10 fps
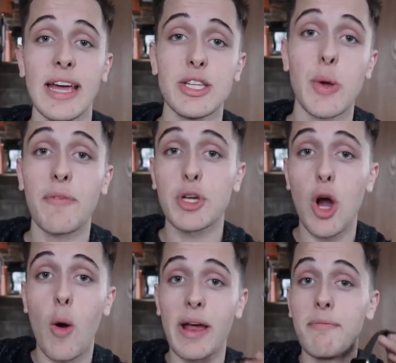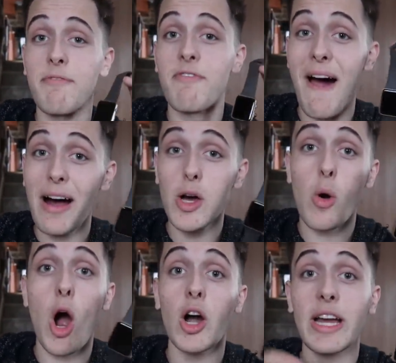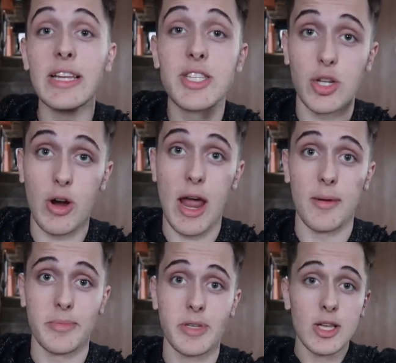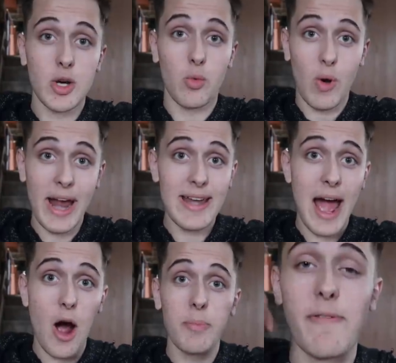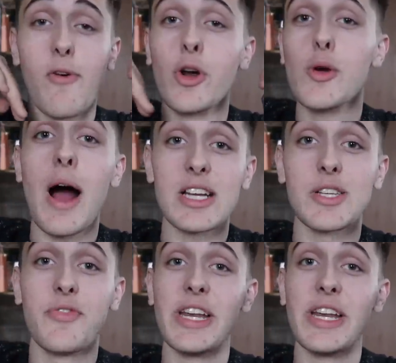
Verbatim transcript: is you have to go and follow our Instagrams. So right now, before you watch this